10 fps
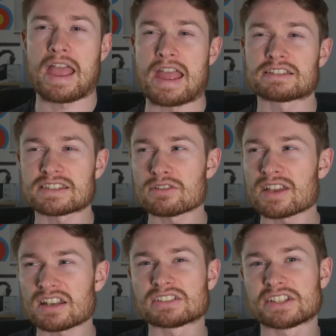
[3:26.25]
and still
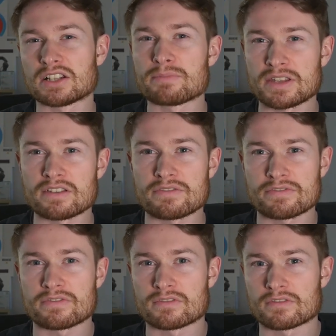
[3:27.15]
get a little bit
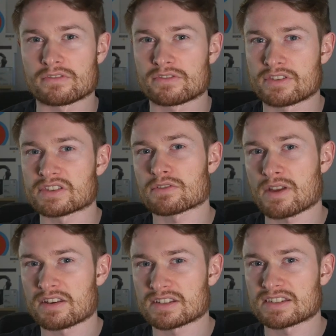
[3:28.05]
of the
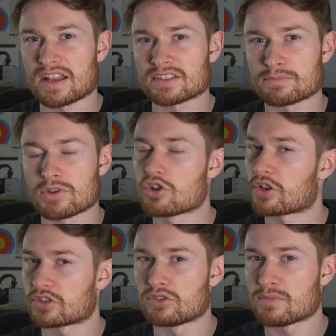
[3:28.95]
surrounding sounds, but
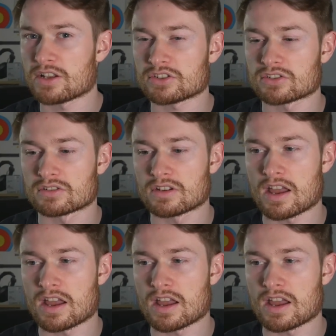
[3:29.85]
not too much.